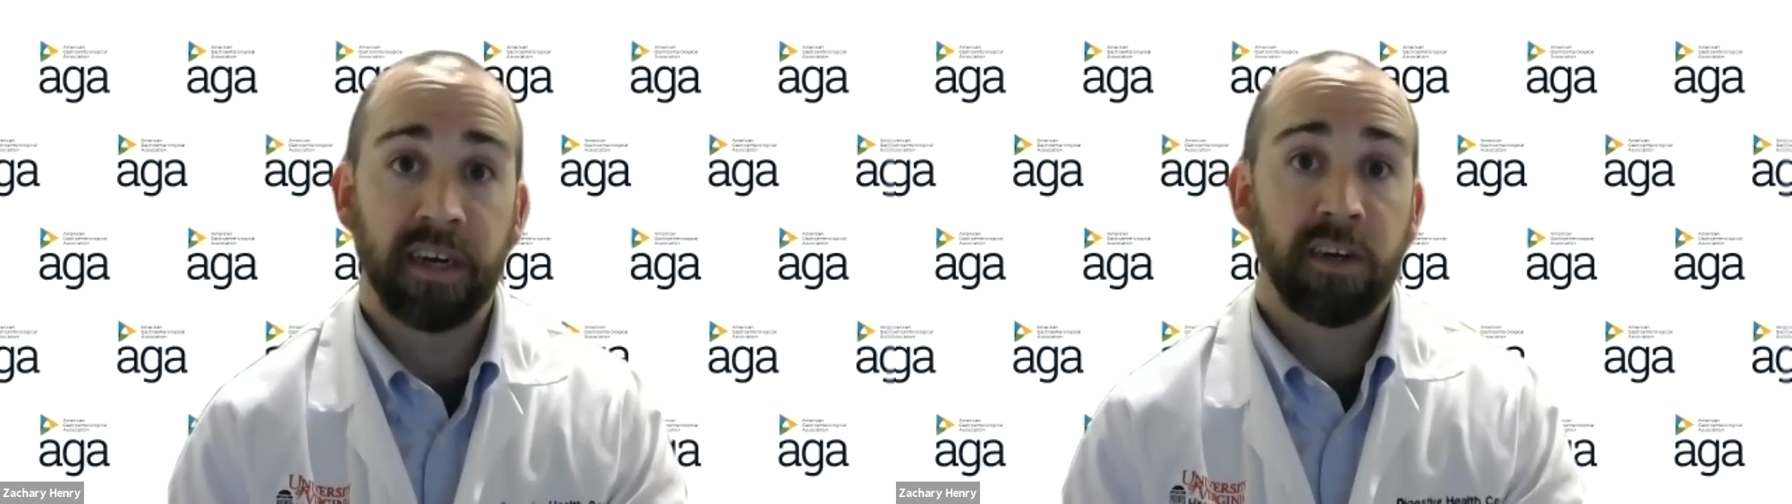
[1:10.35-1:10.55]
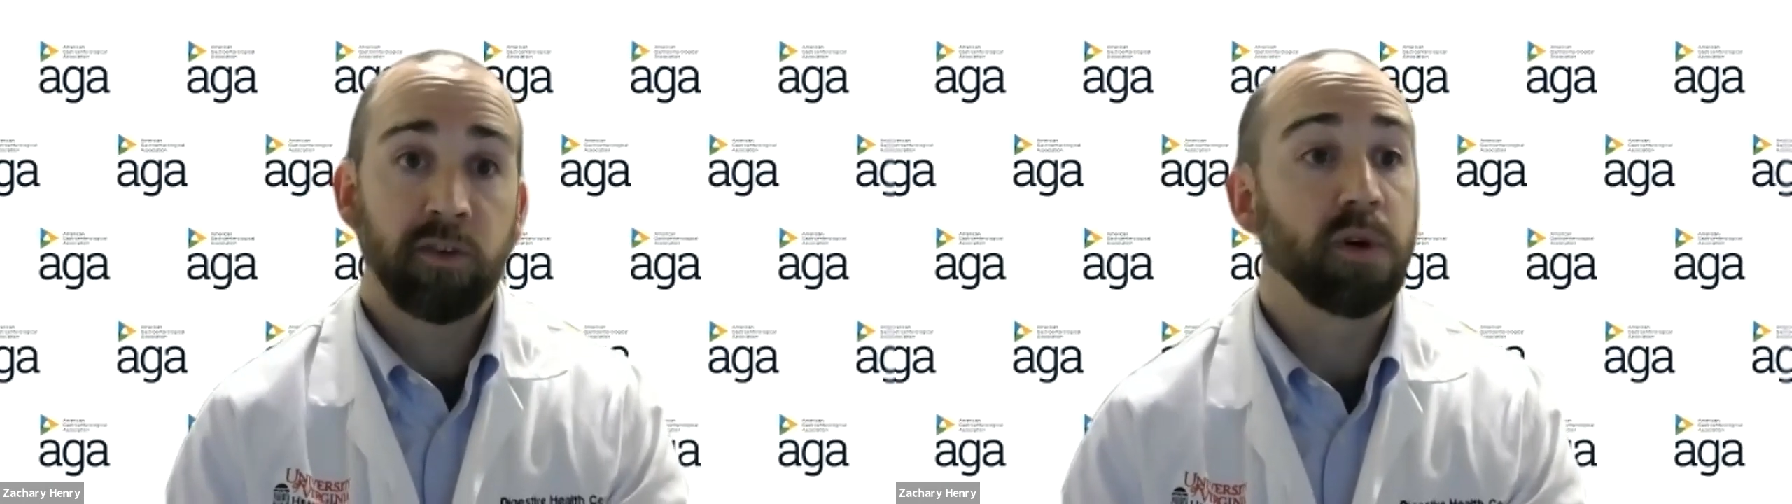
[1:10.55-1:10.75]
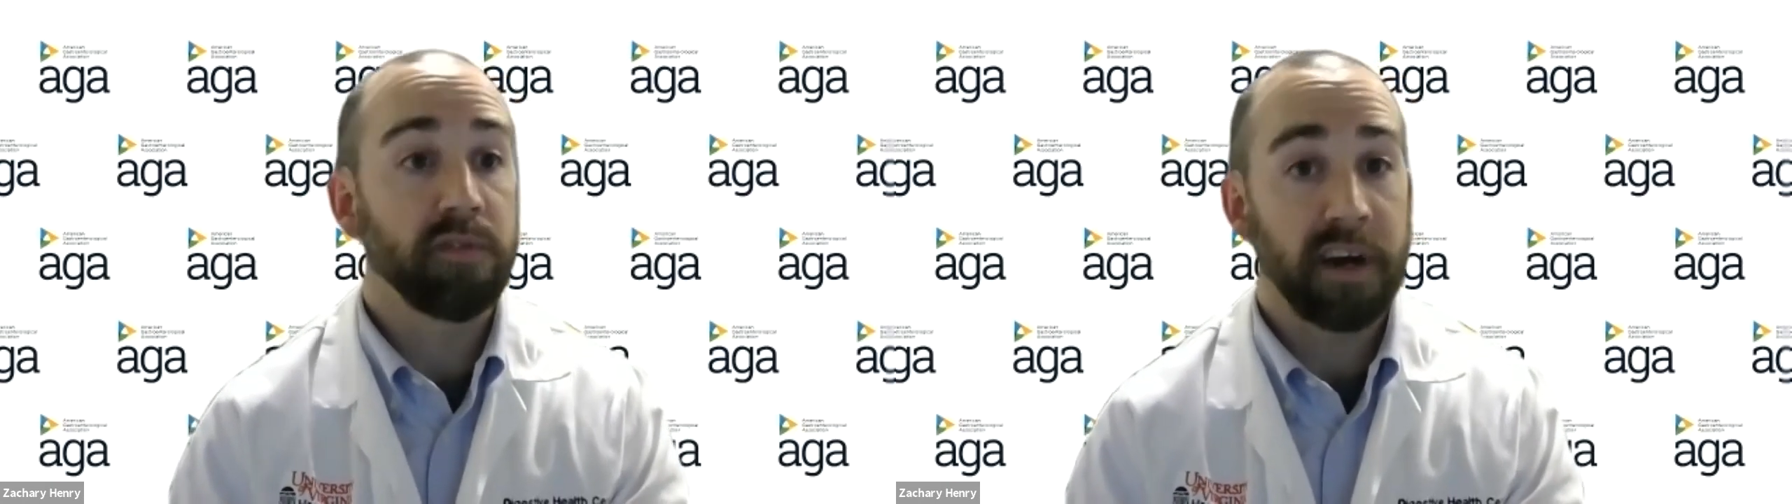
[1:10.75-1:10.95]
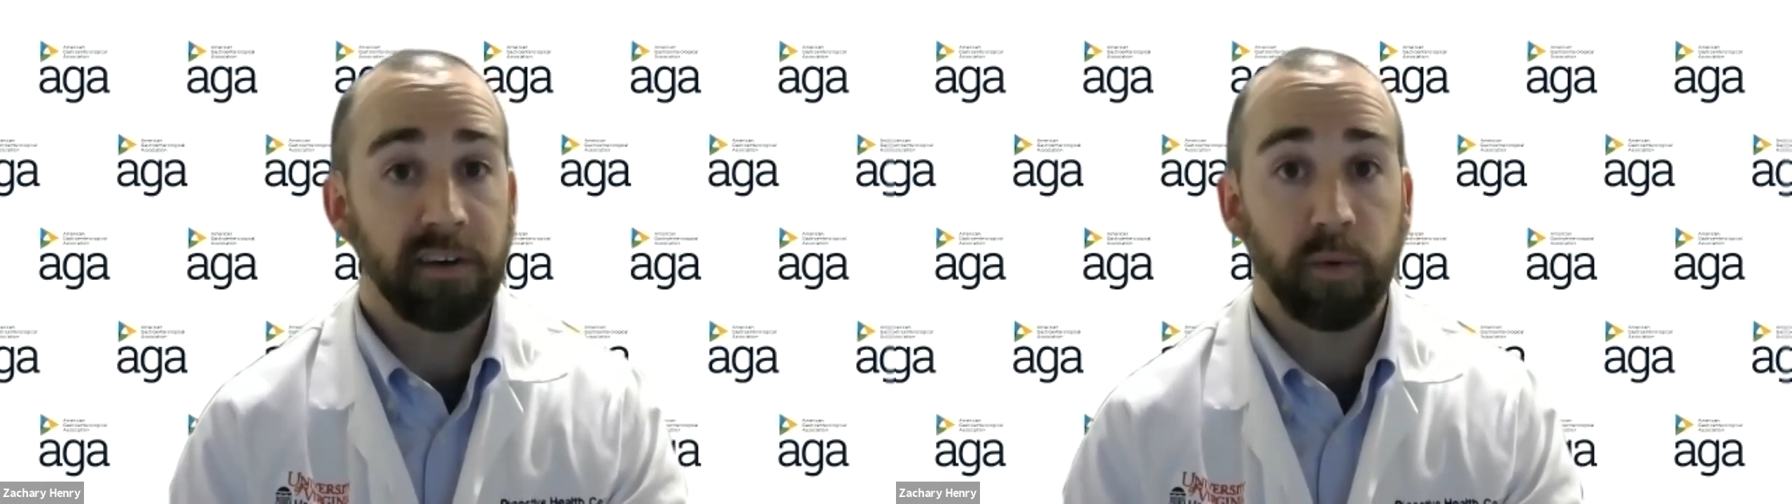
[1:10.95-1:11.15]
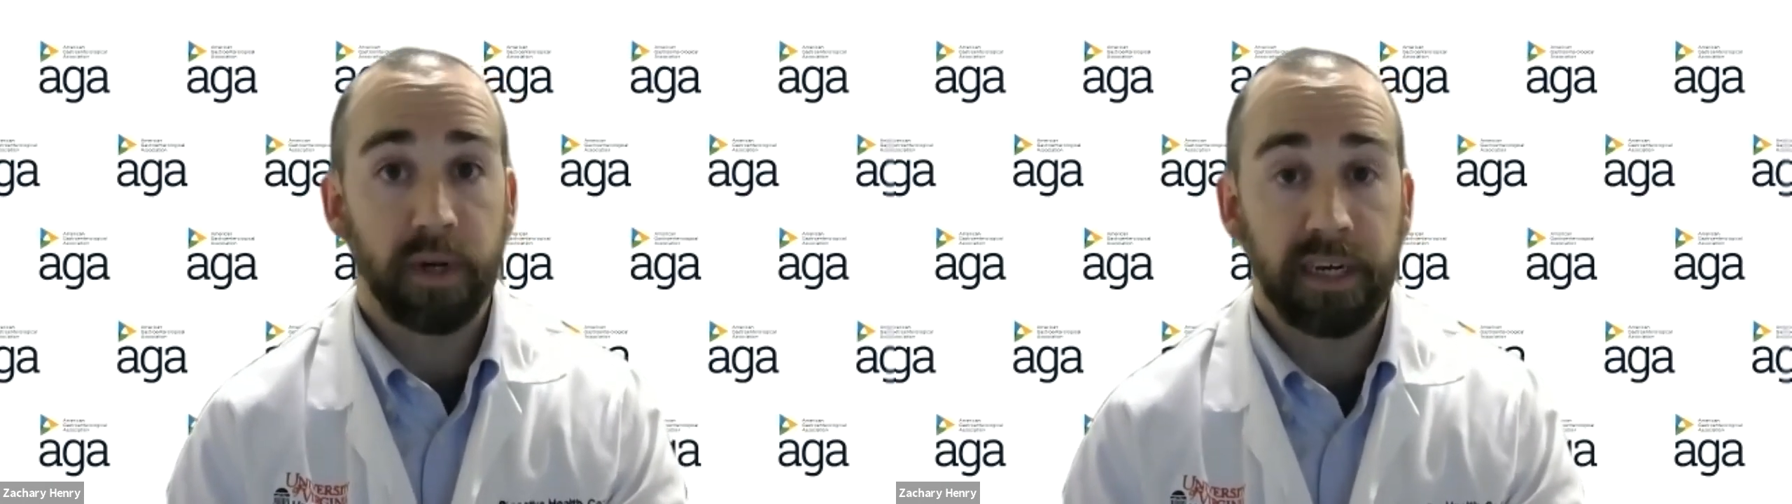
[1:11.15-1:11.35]
to
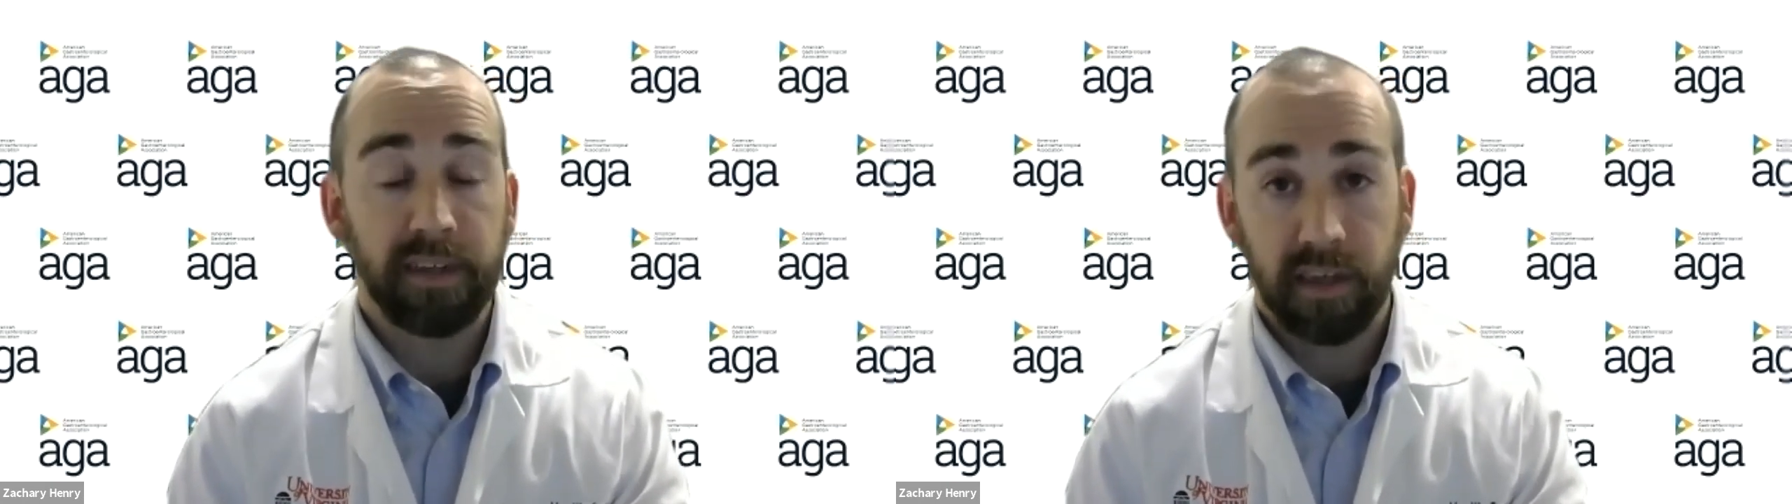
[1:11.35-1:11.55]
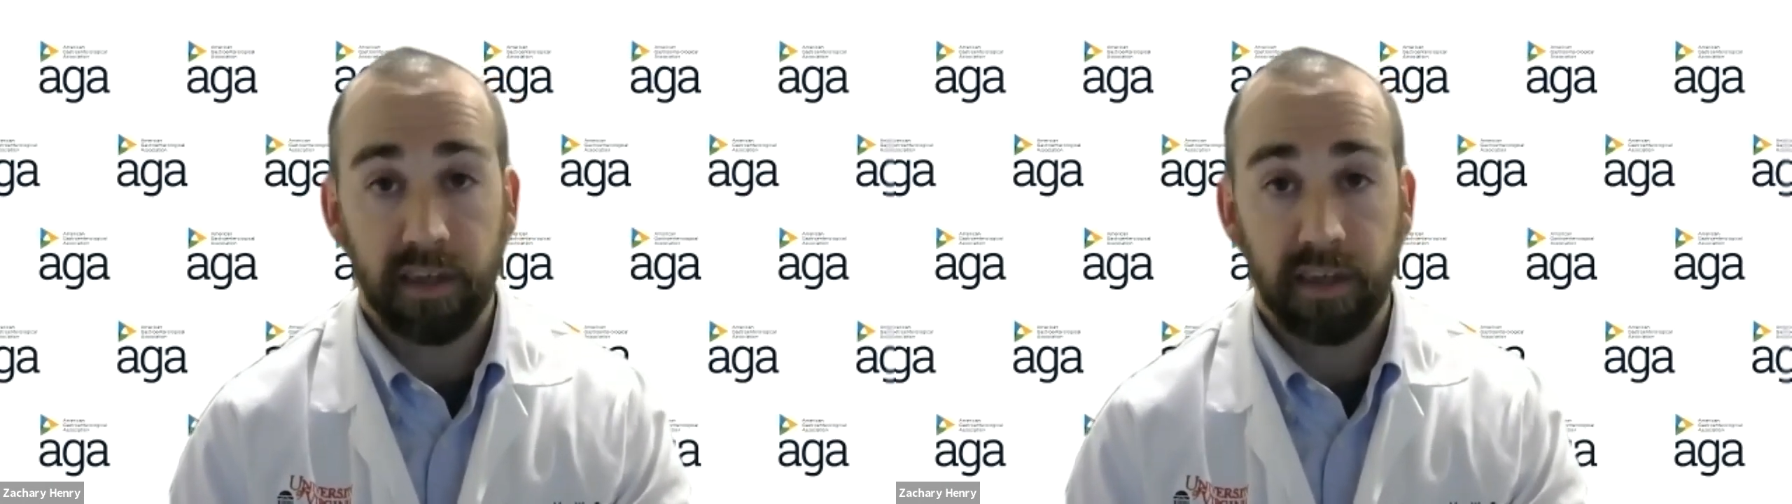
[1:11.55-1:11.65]
evaluate the